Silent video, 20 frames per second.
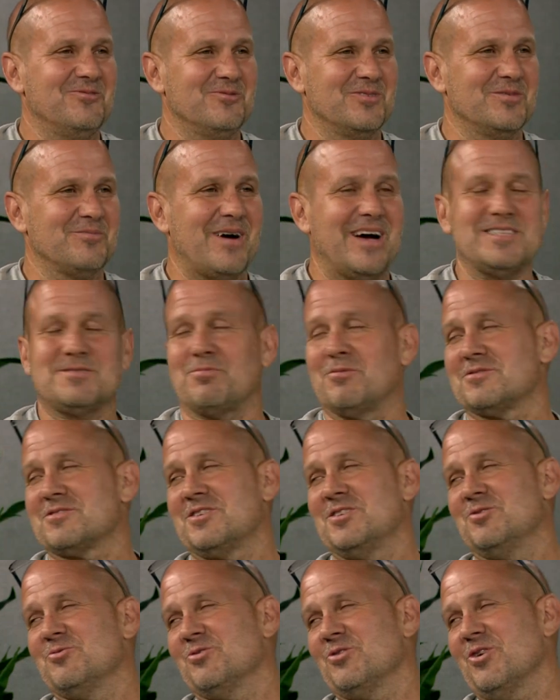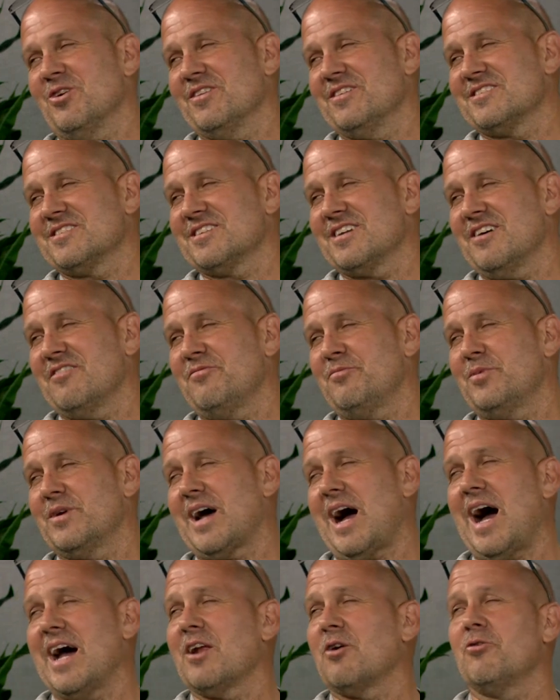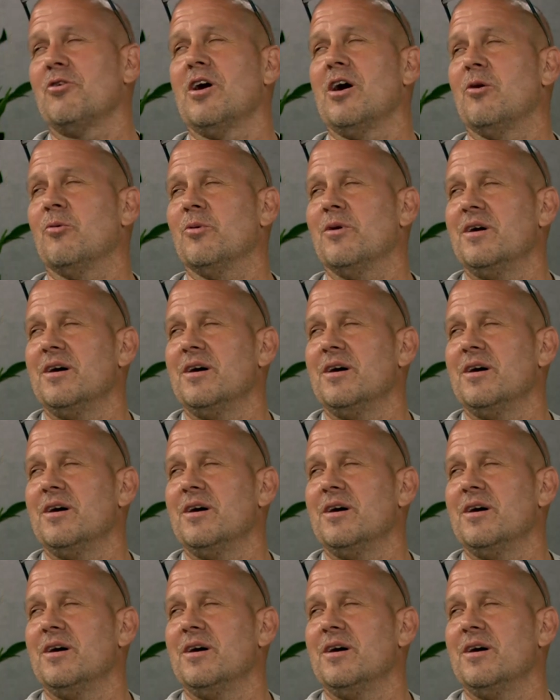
what am I supposed to do with all this stuff? But I don't know.